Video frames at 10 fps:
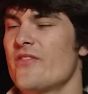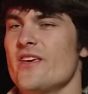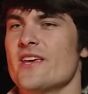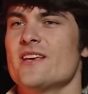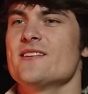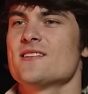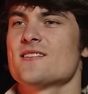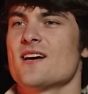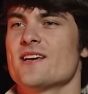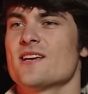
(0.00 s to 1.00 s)
the thing is,
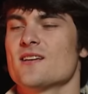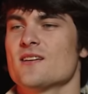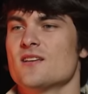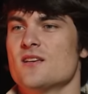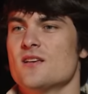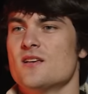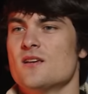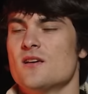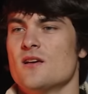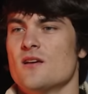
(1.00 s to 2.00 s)
is like
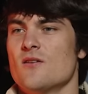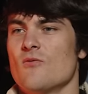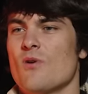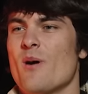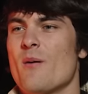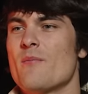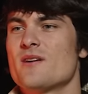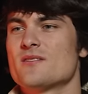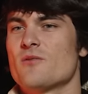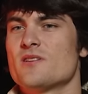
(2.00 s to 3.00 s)
what my mom
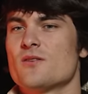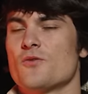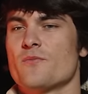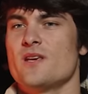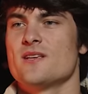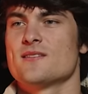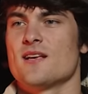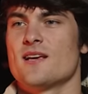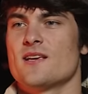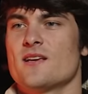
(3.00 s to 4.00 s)
has always told me is
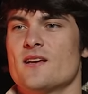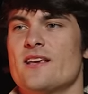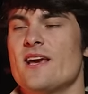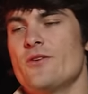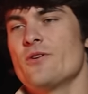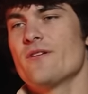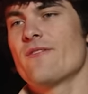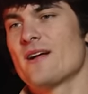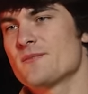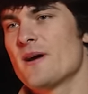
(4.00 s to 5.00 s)
like like yeah you can
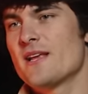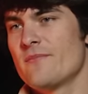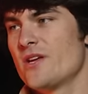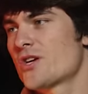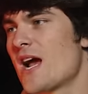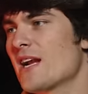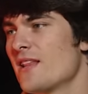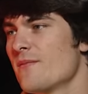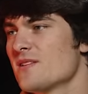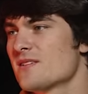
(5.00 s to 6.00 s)
find somebody and be attracted
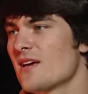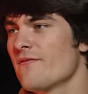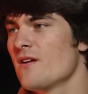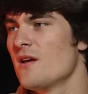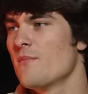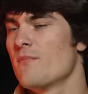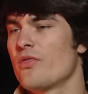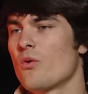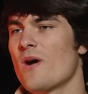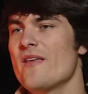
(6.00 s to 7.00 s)
to them and stuff
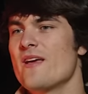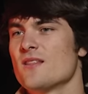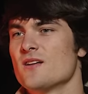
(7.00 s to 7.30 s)
but the way they